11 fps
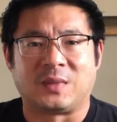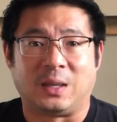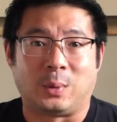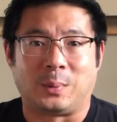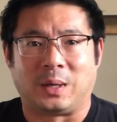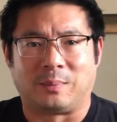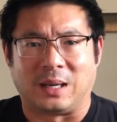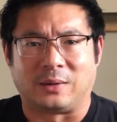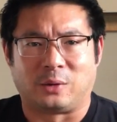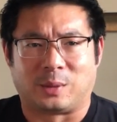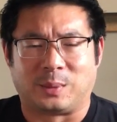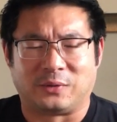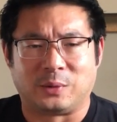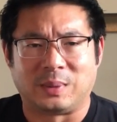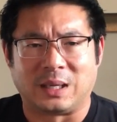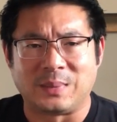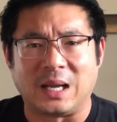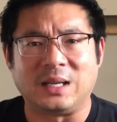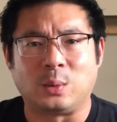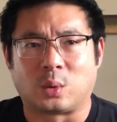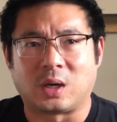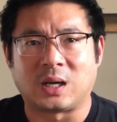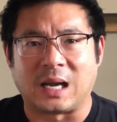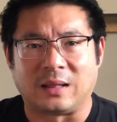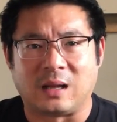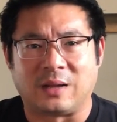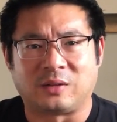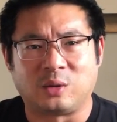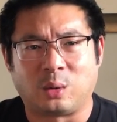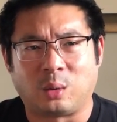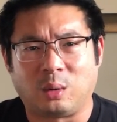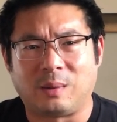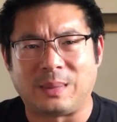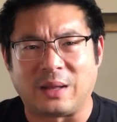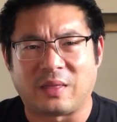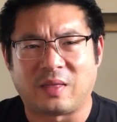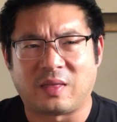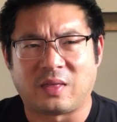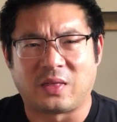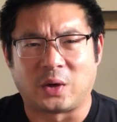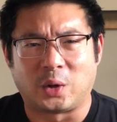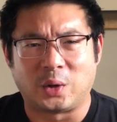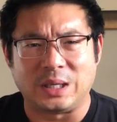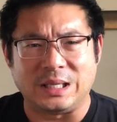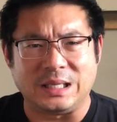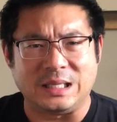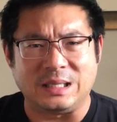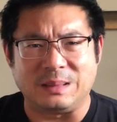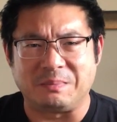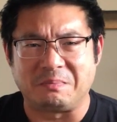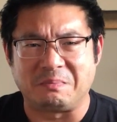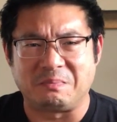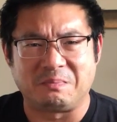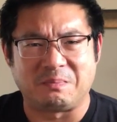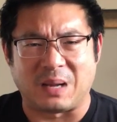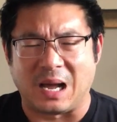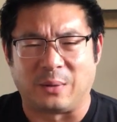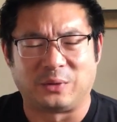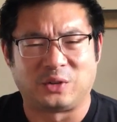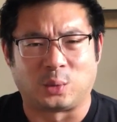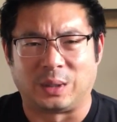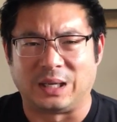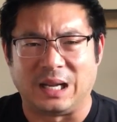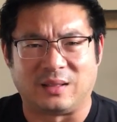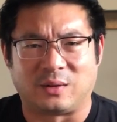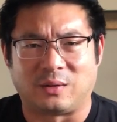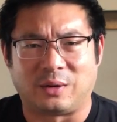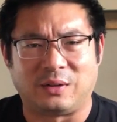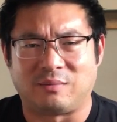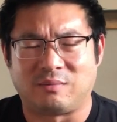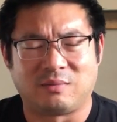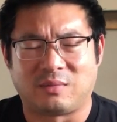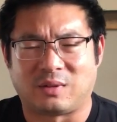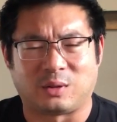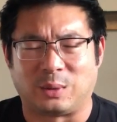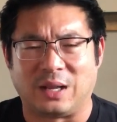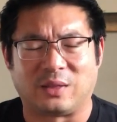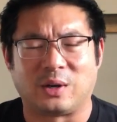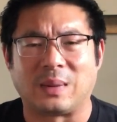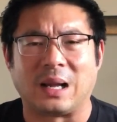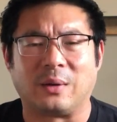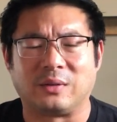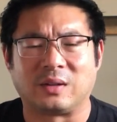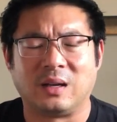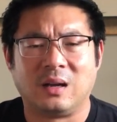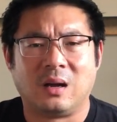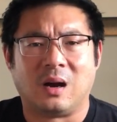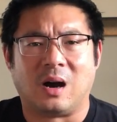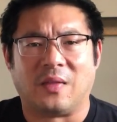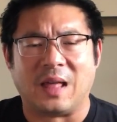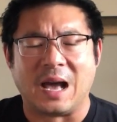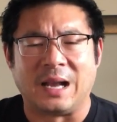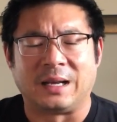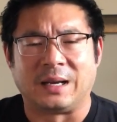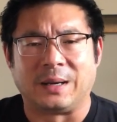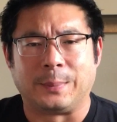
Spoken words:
Then we went back to normal food. But yeah, it did work. I lost a total about 30 pounds, 28, 30 pounds on that.